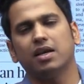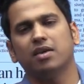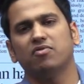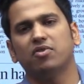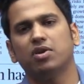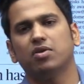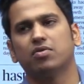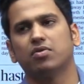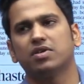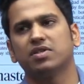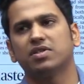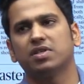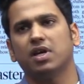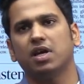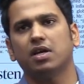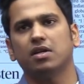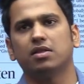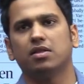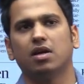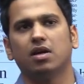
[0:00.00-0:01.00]
we could
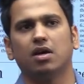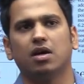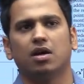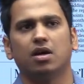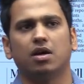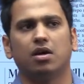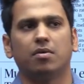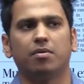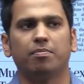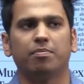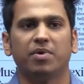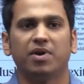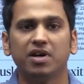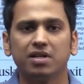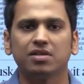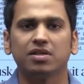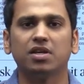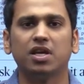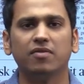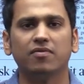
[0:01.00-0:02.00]
say the
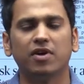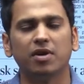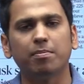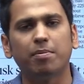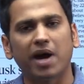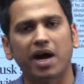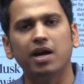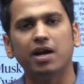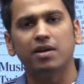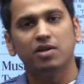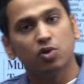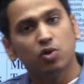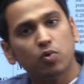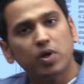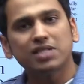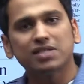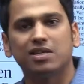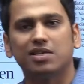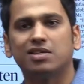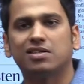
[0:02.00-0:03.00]
birth given by
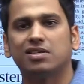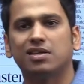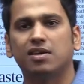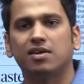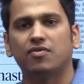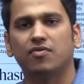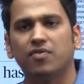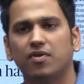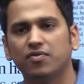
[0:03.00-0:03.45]
US itself.